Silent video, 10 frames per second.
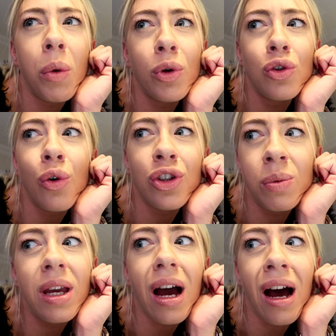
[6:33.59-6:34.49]
It was not
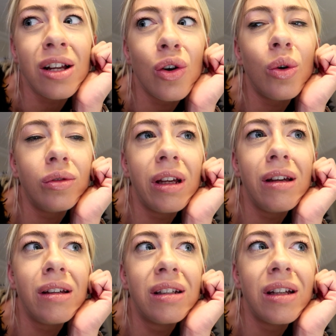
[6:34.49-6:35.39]
sweet at all,
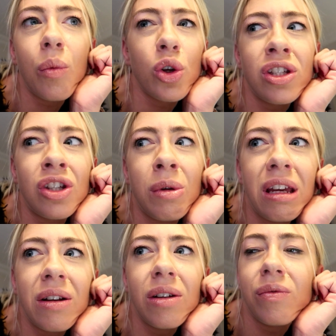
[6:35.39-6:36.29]
like it wasn't
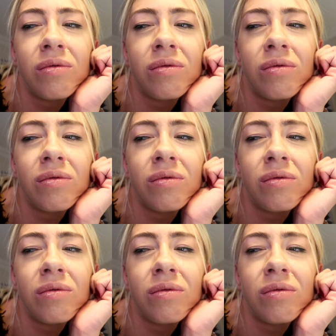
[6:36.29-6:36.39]
sweet.